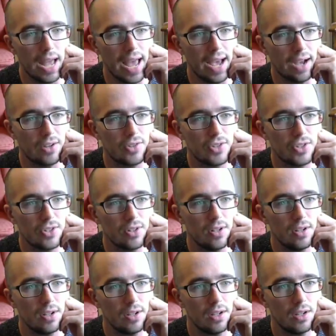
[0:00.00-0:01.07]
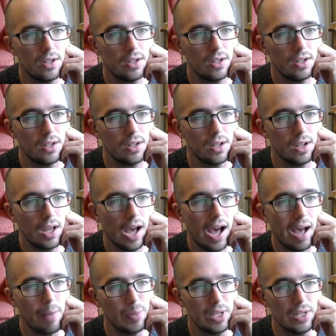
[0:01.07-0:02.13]
X
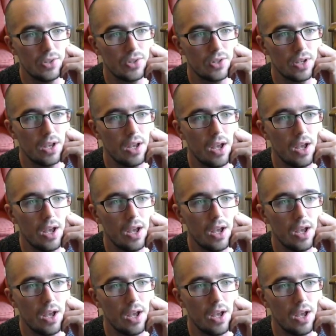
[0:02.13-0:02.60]
copies.